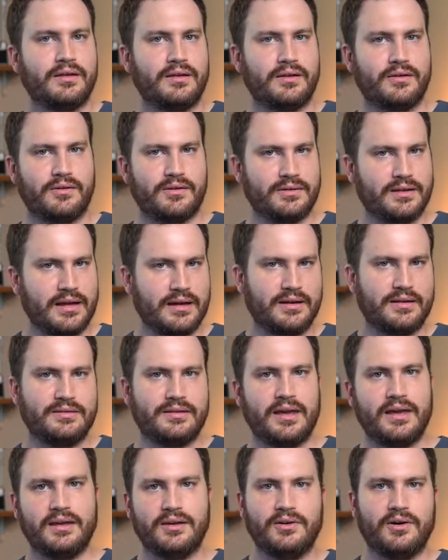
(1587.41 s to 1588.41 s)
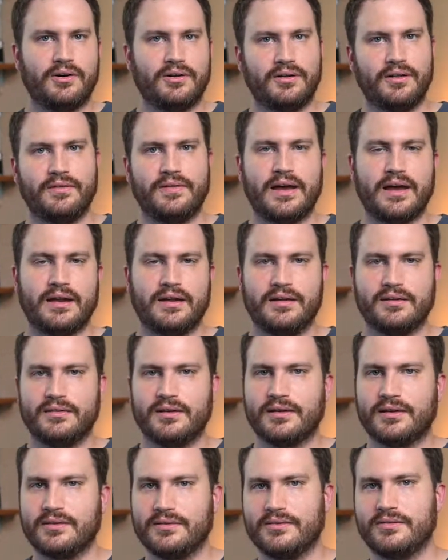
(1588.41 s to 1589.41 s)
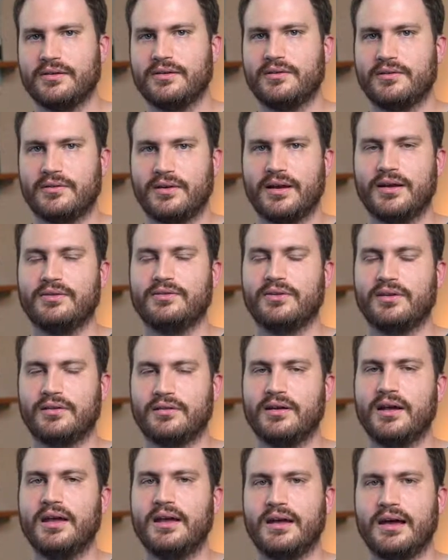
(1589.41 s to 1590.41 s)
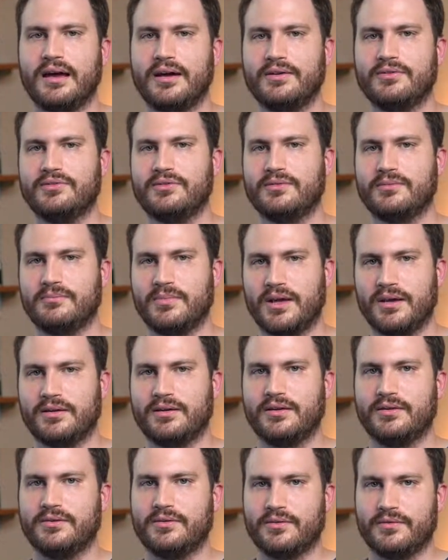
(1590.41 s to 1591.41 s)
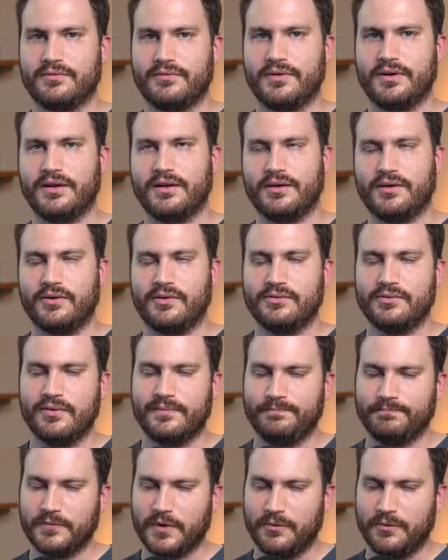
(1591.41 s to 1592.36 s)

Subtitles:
and kind of take all of that into consideration as you make your videos.